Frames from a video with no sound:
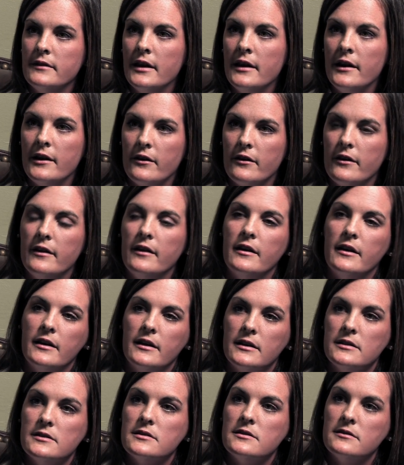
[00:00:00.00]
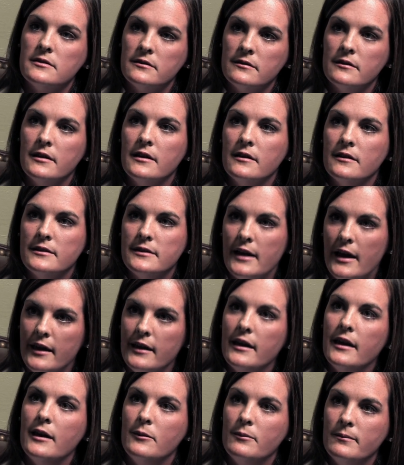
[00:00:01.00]
Here he is.
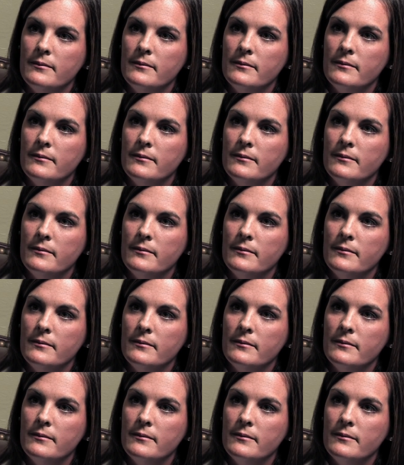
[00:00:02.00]
Take him."